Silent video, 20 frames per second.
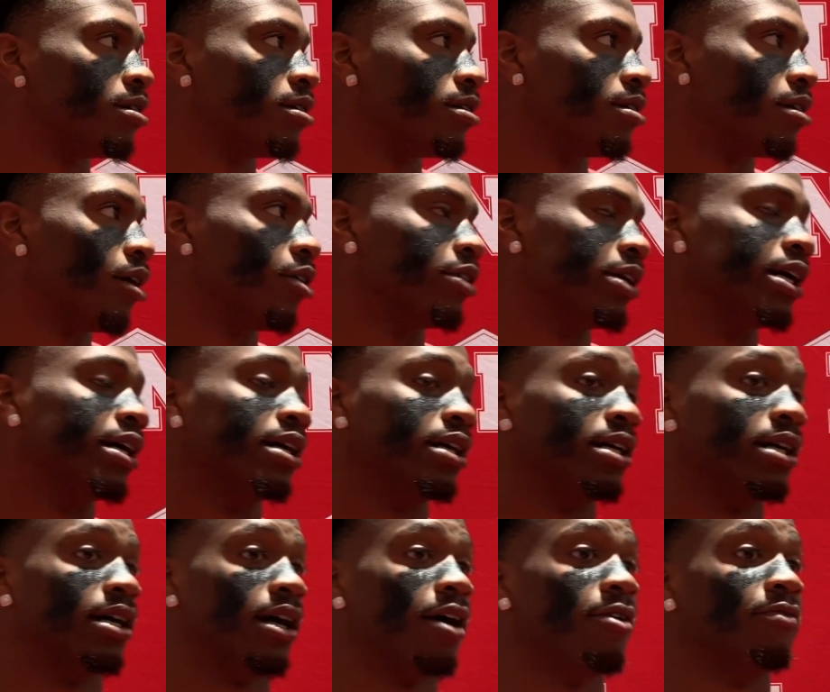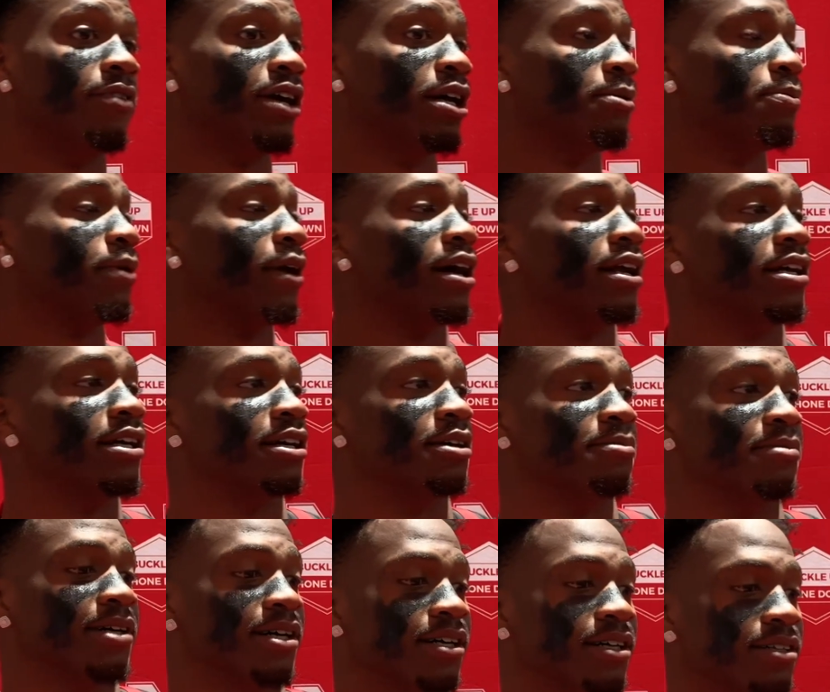Oh, yeah. I'm very proud of
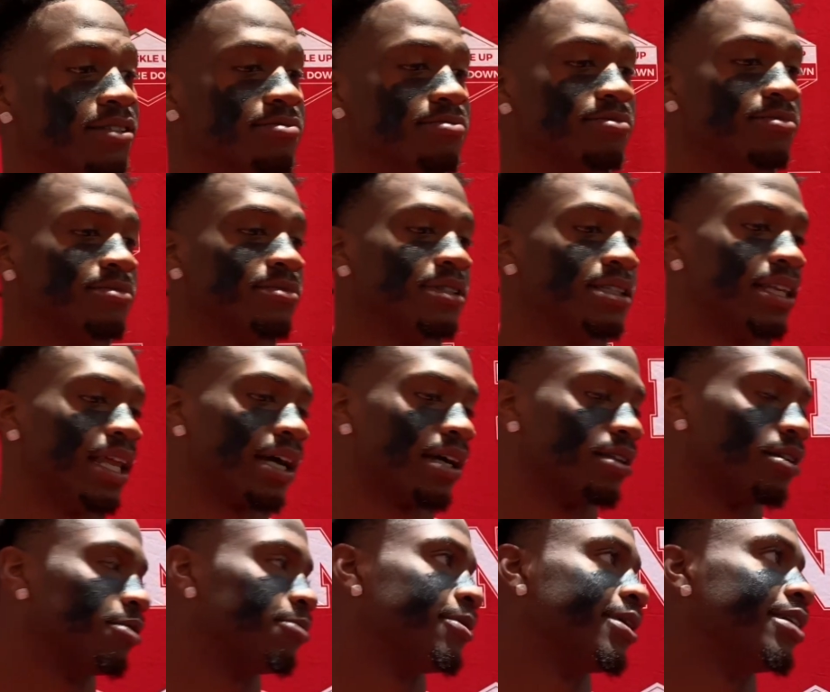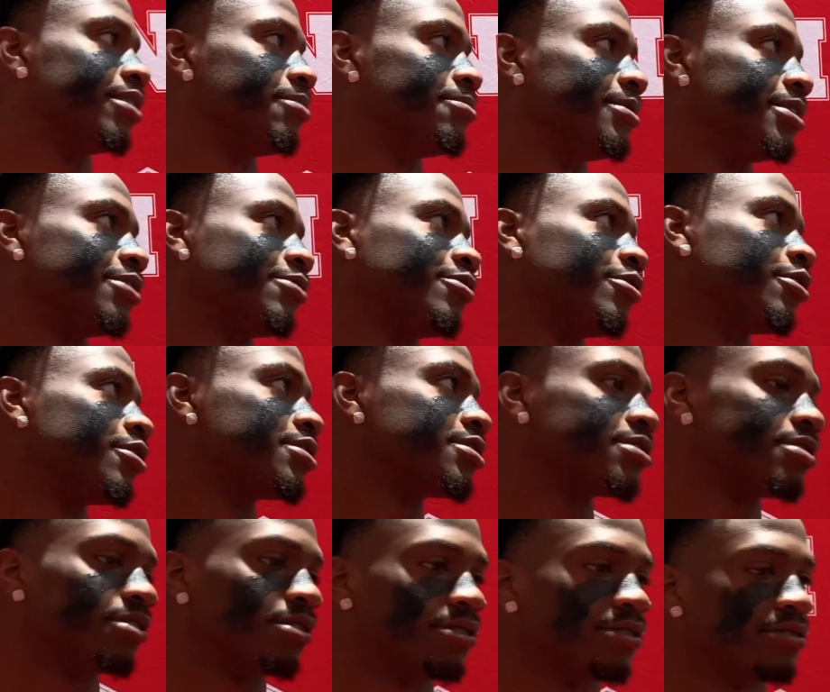him. He's like a little brother to me, of course.
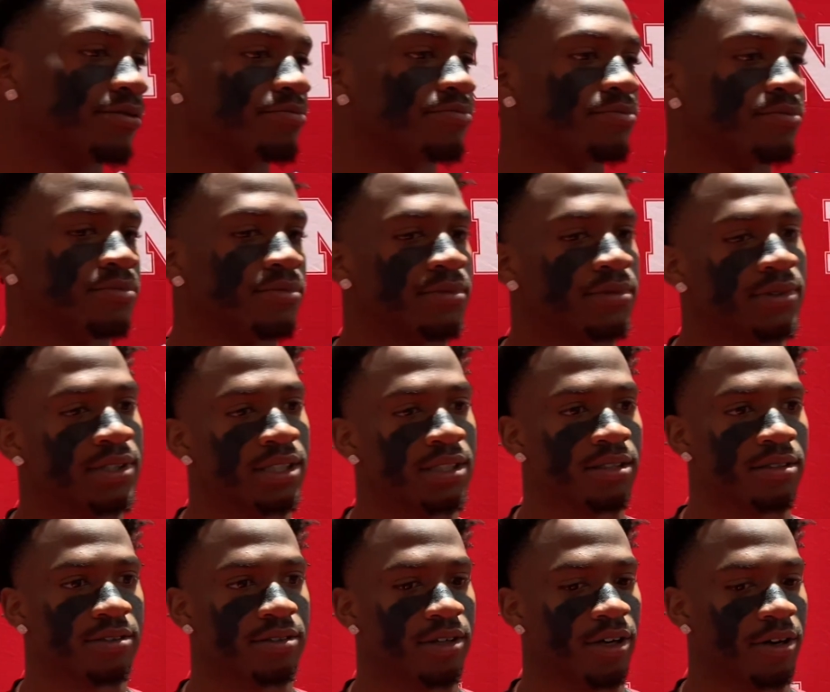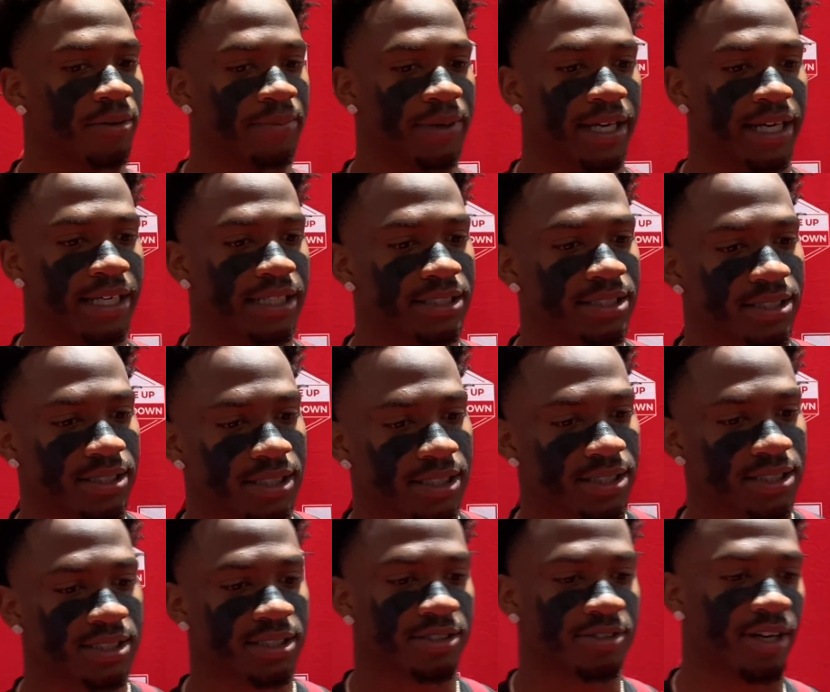You know, man,
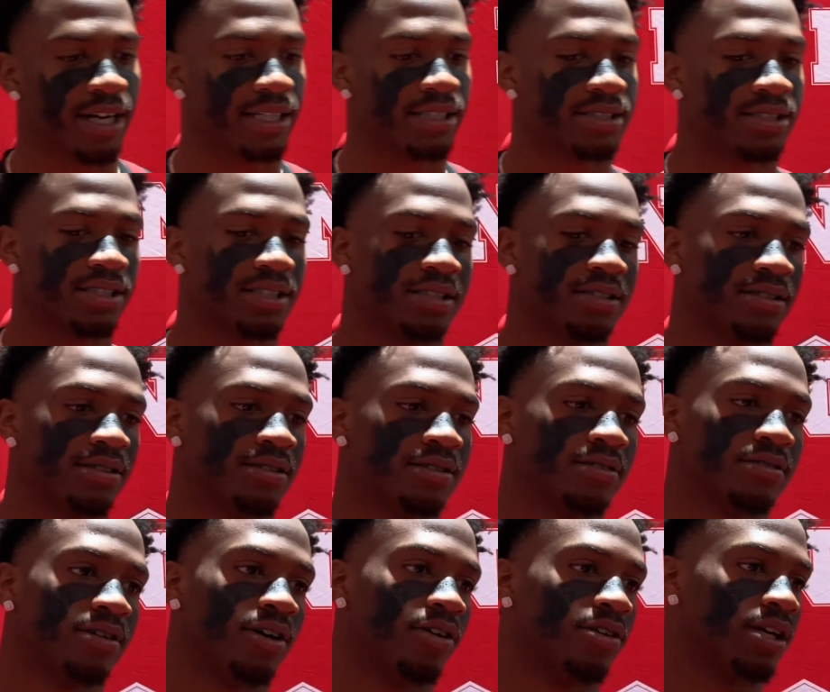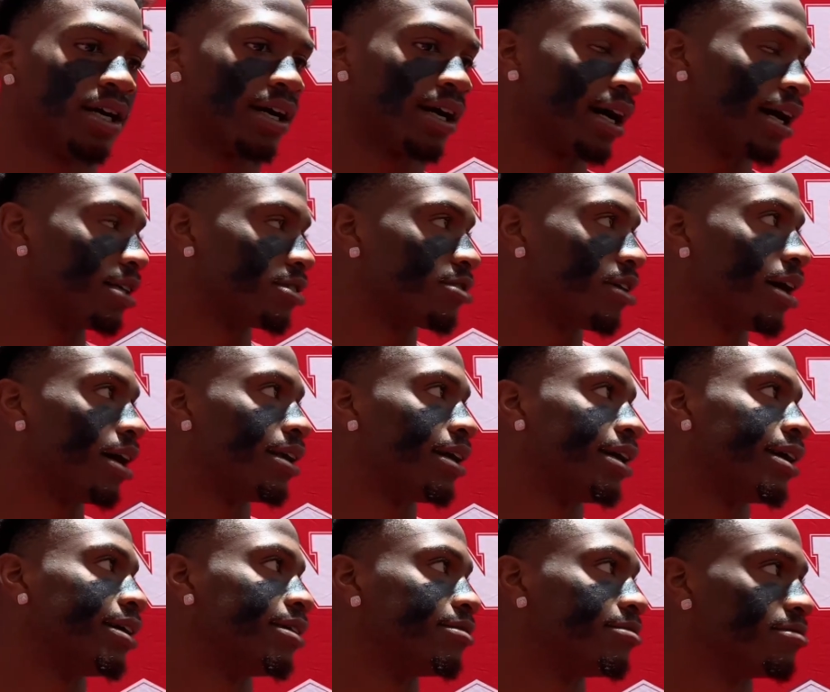it's just great to see, you know, young guys go out
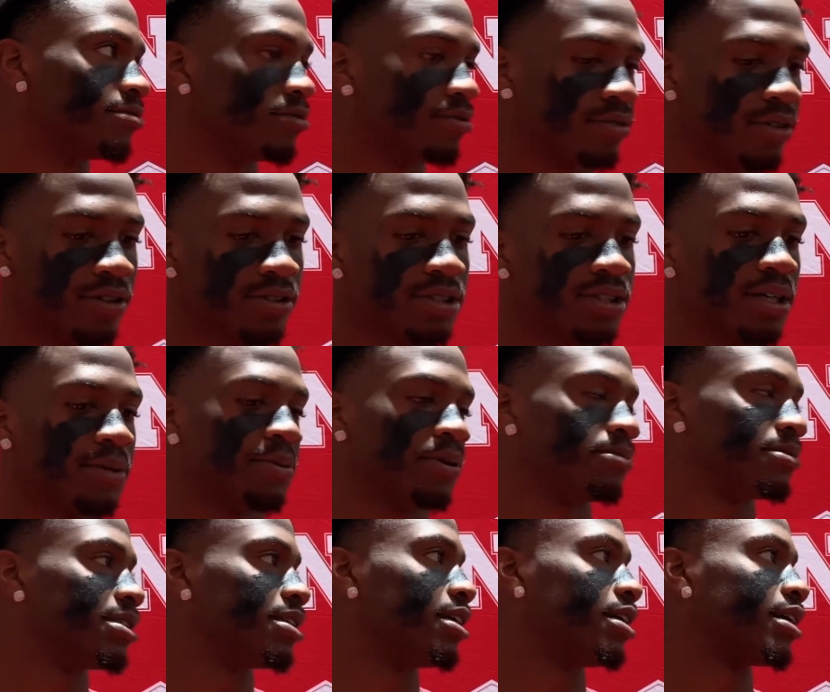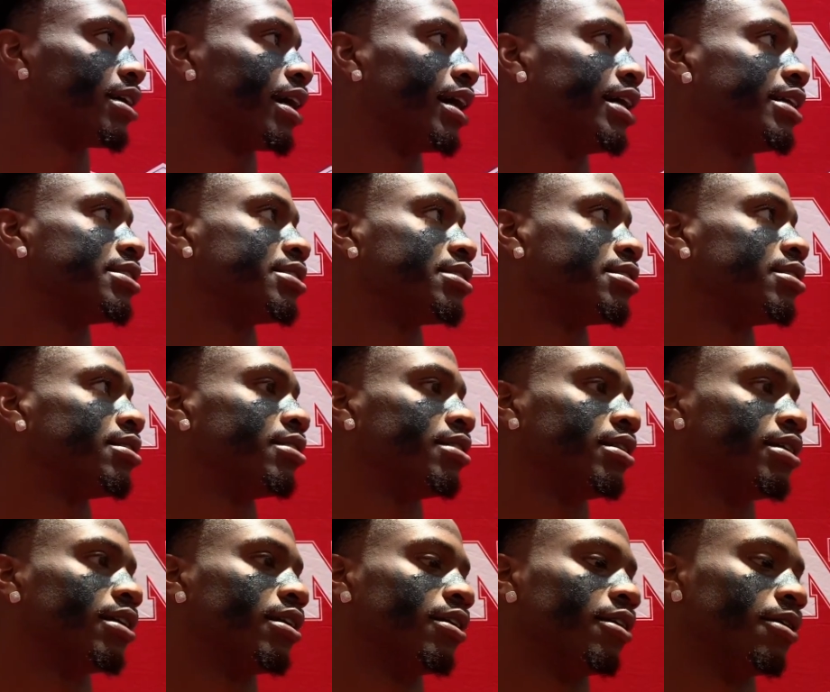there and, you know, step up to the occasion.
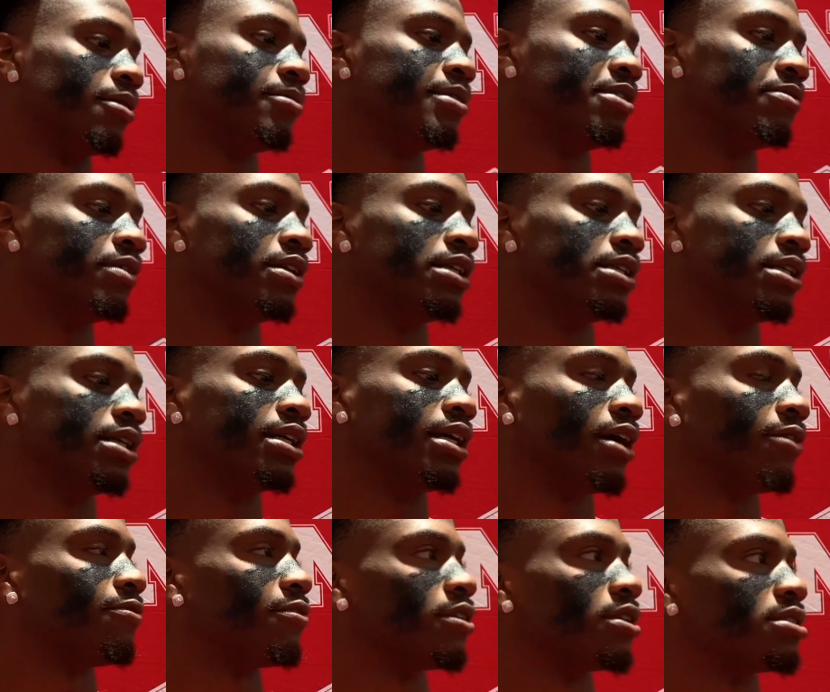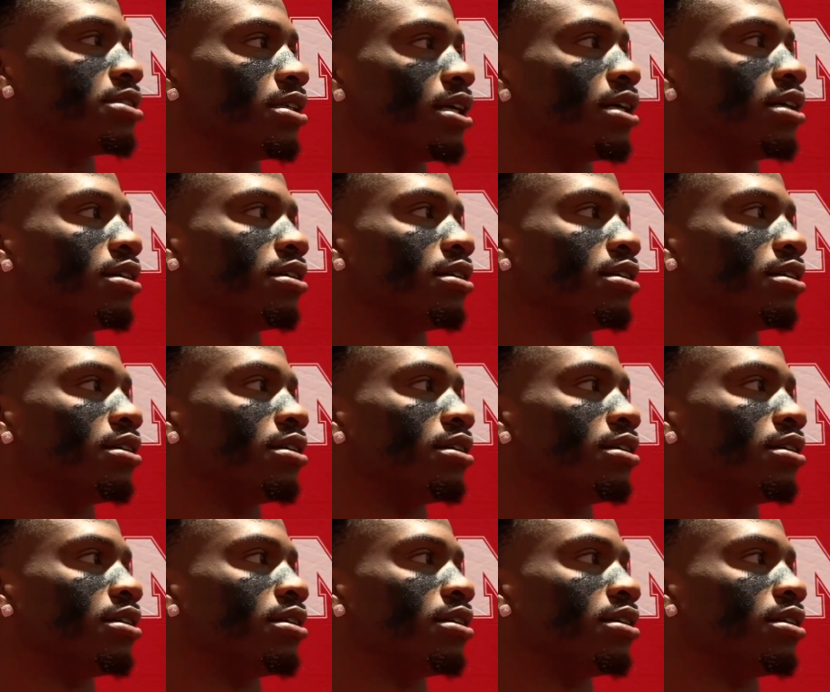And he really did that for us today.